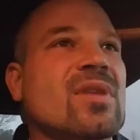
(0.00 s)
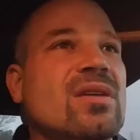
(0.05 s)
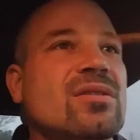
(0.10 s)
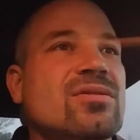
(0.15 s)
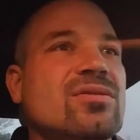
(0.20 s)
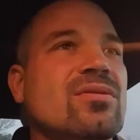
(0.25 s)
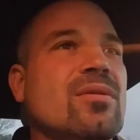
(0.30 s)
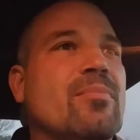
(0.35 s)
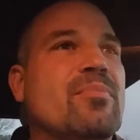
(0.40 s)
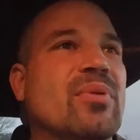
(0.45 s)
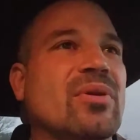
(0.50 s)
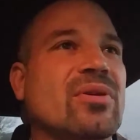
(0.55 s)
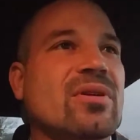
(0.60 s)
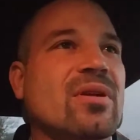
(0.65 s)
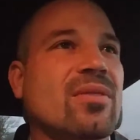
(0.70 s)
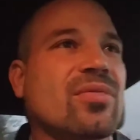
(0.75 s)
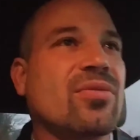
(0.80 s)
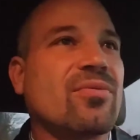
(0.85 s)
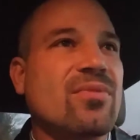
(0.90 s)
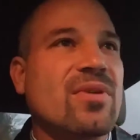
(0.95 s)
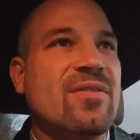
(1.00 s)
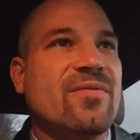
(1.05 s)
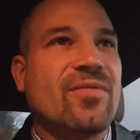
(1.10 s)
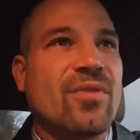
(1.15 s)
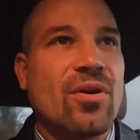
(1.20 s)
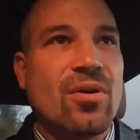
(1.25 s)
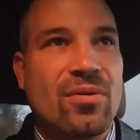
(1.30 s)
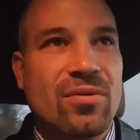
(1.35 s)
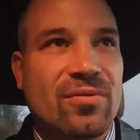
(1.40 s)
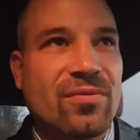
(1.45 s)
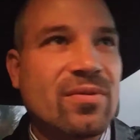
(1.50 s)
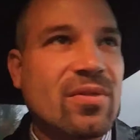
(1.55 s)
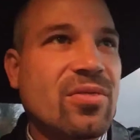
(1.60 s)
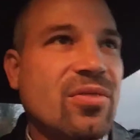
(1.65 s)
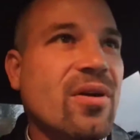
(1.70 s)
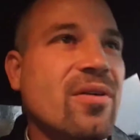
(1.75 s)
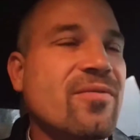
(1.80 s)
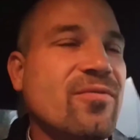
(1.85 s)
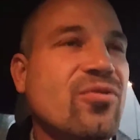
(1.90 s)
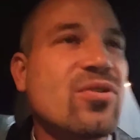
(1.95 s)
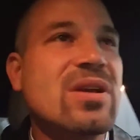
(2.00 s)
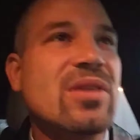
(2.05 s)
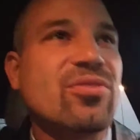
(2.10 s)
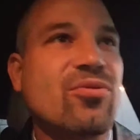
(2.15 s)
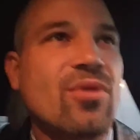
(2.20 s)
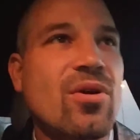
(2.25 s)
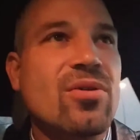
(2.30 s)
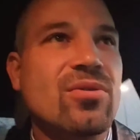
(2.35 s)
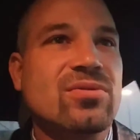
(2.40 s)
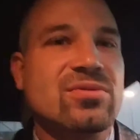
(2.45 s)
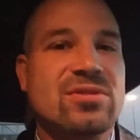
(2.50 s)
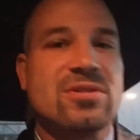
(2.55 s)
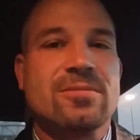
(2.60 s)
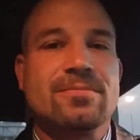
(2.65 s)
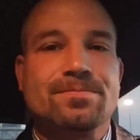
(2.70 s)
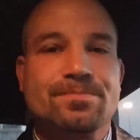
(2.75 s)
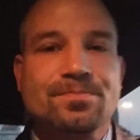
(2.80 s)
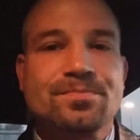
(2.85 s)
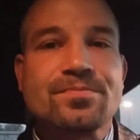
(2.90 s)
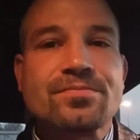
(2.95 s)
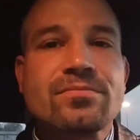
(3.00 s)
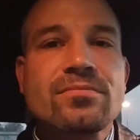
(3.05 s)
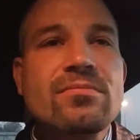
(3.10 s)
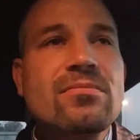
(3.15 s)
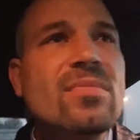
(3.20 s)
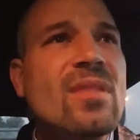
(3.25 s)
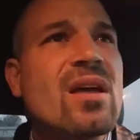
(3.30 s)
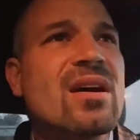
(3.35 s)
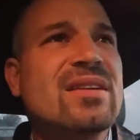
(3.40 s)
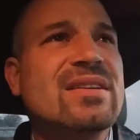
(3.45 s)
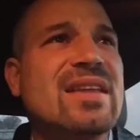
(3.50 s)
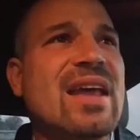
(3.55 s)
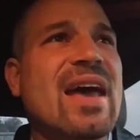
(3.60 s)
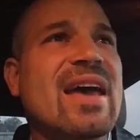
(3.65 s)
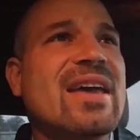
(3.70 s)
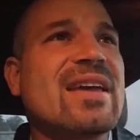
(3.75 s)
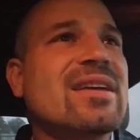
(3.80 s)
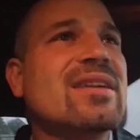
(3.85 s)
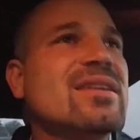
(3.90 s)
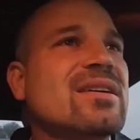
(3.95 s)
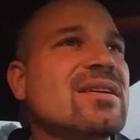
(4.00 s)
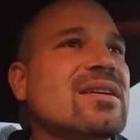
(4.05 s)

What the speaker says: shoot 1 billion free throws a day.